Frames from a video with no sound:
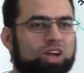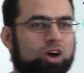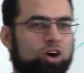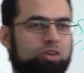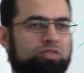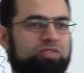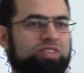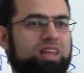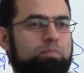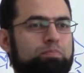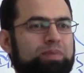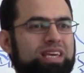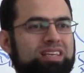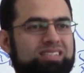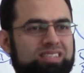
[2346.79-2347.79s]
Of the
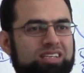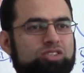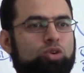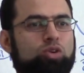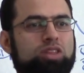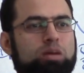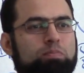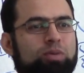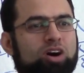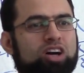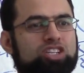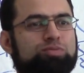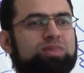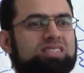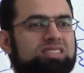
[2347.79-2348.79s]
pieces or the
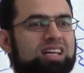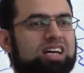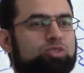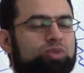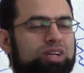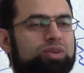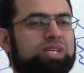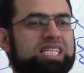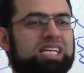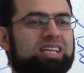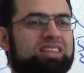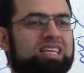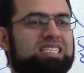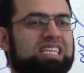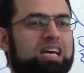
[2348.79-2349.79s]
parchments that were written
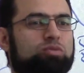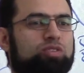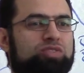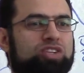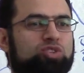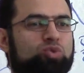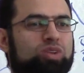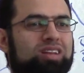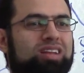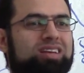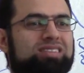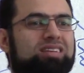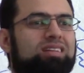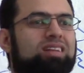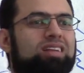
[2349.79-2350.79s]
in the time of Rasulullah
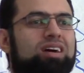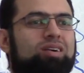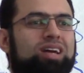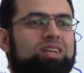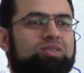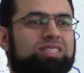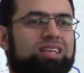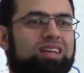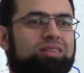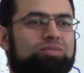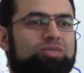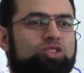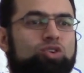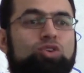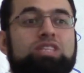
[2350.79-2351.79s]

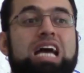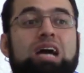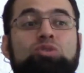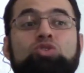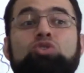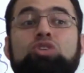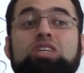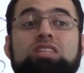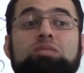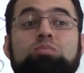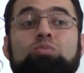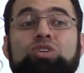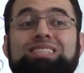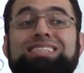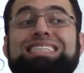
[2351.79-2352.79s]
So now did
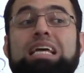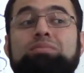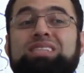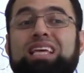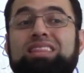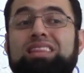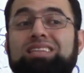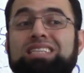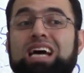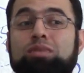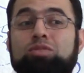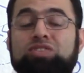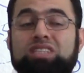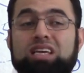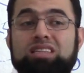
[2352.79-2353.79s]
Muslims in the time
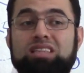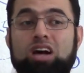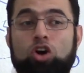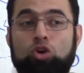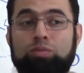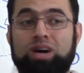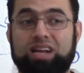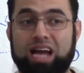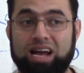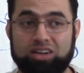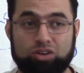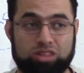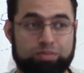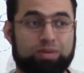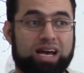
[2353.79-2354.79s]
of Sayyidina Umar and
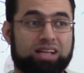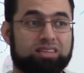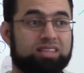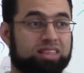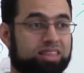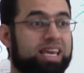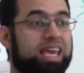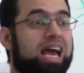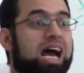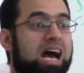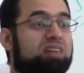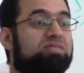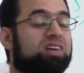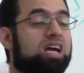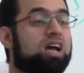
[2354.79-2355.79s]
Uthman, did they
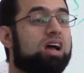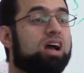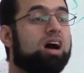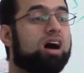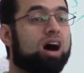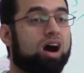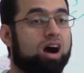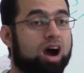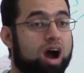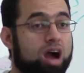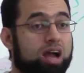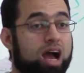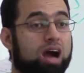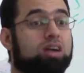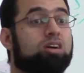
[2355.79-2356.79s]
have a,
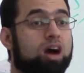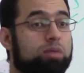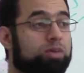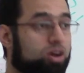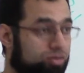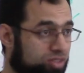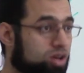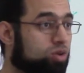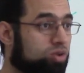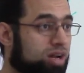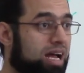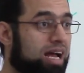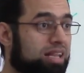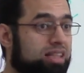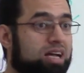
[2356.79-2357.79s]
a copy of the
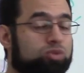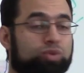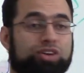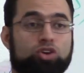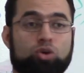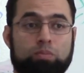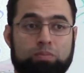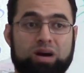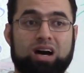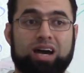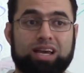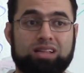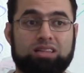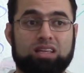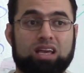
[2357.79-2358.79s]
Quran that were
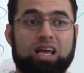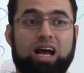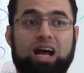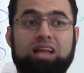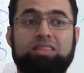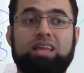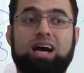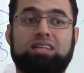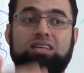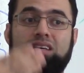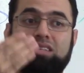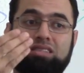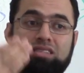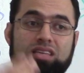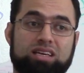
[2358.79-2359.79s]
compiled and that
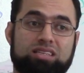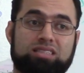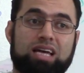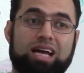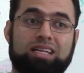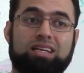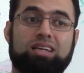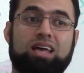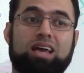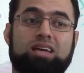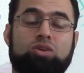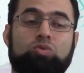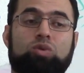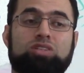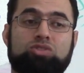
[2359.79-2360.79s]
is exactly
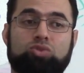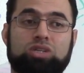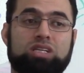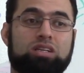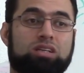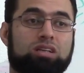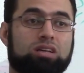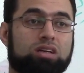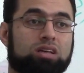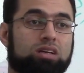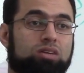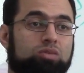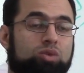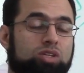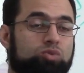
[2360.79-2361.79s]
like what's written
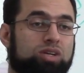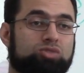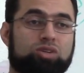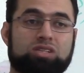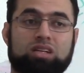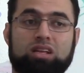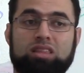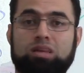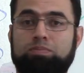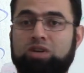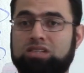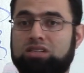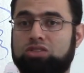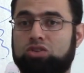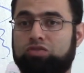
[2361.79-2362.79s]
what was written in the
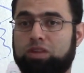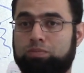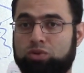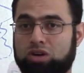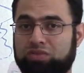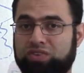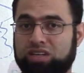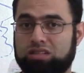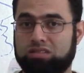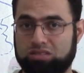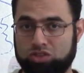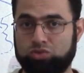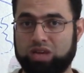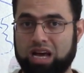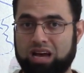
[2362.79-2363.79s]
presence of the Prophet?
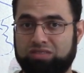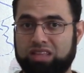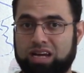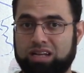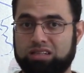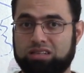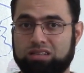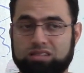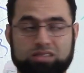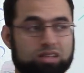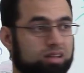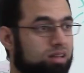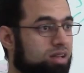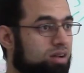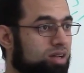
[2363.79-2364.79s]
Did we have that?
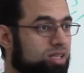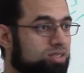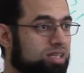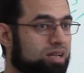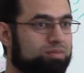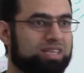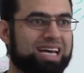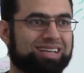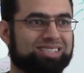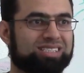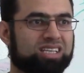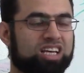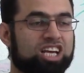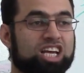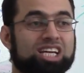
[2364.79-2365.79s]
Sallallahu Alaihi Wasallam?
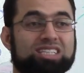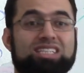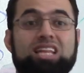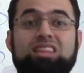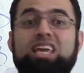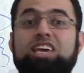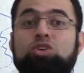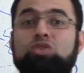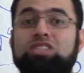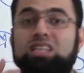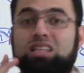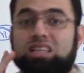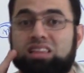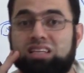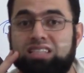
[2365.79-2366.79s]
Yes. Did they use
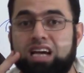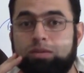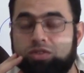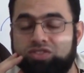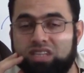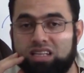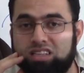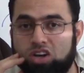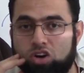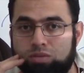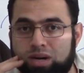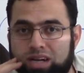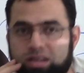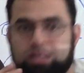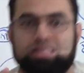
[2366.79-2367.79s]
it in the time of Sayyidina
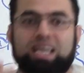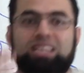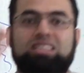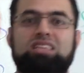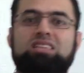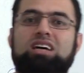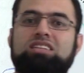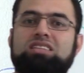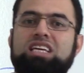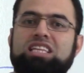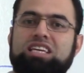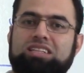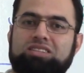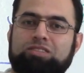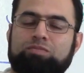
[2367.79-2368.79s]
Umar? They did not need
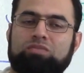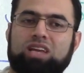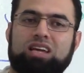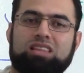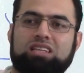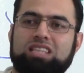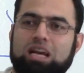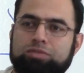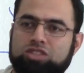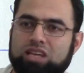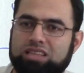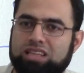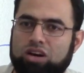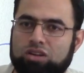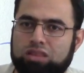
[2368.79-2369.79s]
it. In the time of
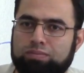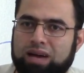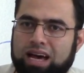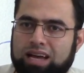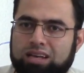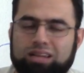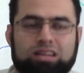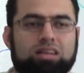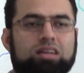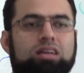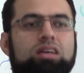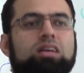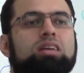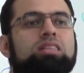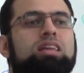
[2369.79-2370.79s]
Sayyidina Uthman,
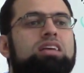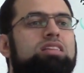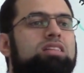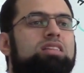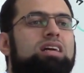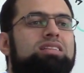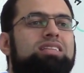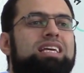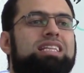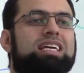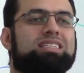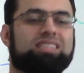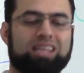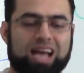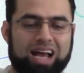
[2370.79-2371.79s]
they did not need
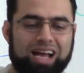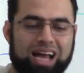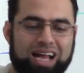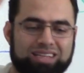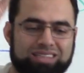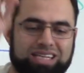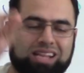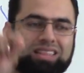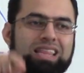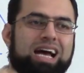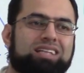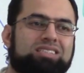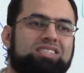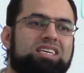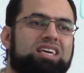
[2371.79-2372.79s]
it until
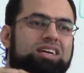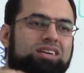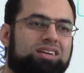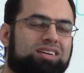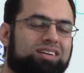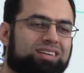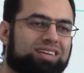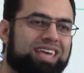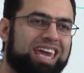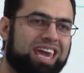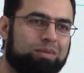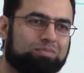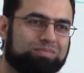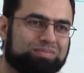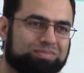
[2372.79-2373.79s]
that year
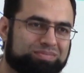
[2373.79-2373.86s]
came.